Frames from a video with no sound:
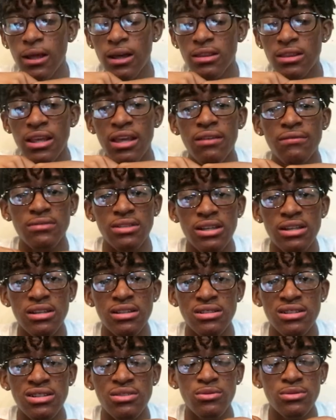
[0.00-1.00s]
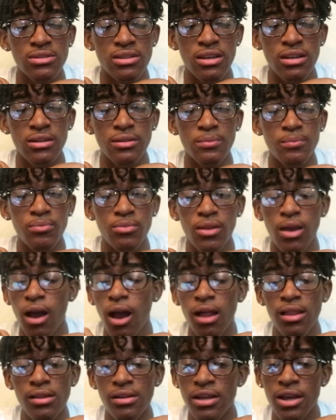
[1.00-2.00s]
I think if DDG was the
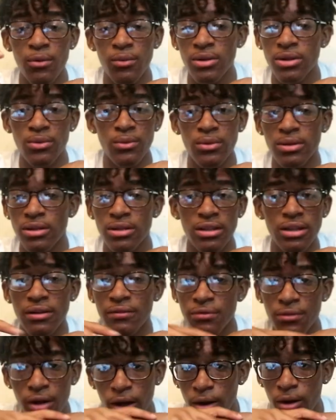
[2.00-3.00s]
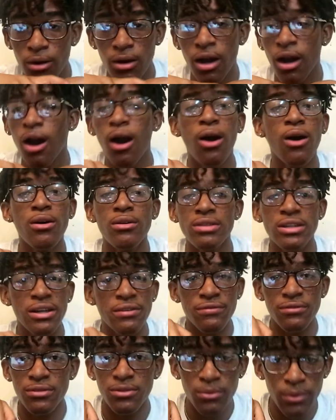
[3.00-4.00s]
all of that went with a different, a whole
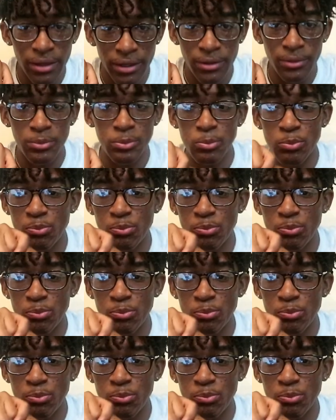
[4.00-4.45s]
different way.